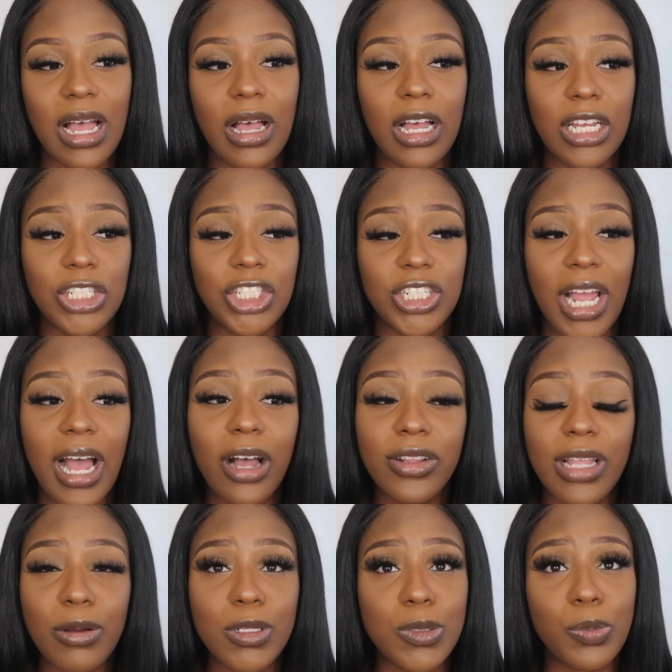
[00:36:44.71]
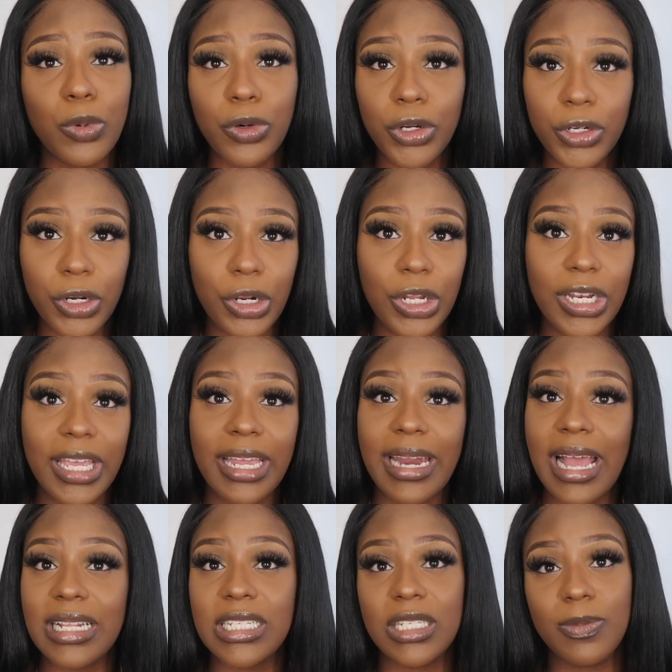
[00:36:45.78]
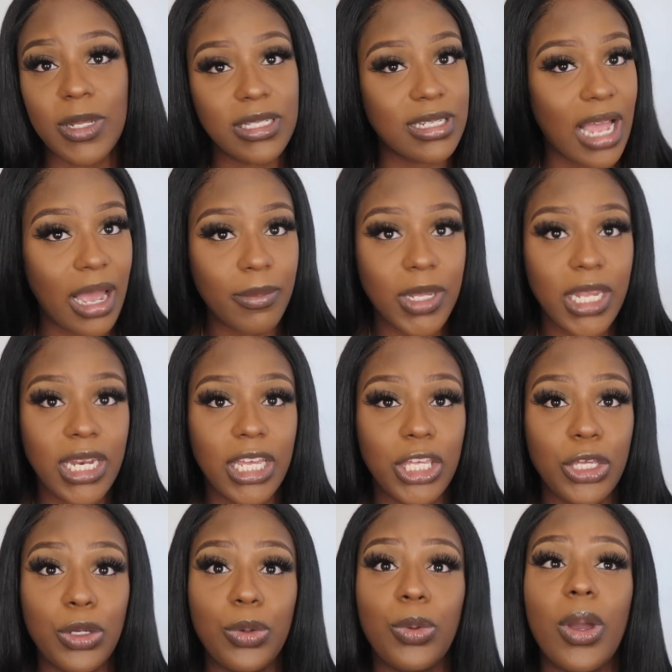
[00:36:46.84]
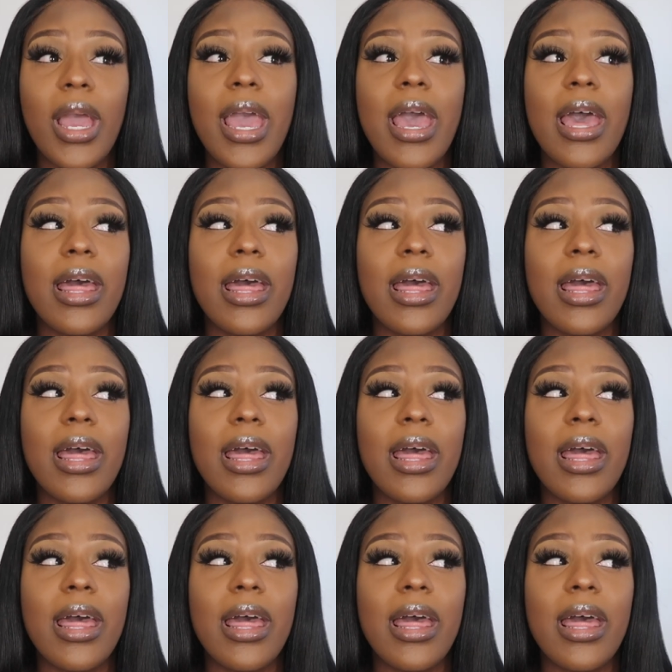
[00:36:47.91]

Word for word: a child that was born early and had to spend time in the nicu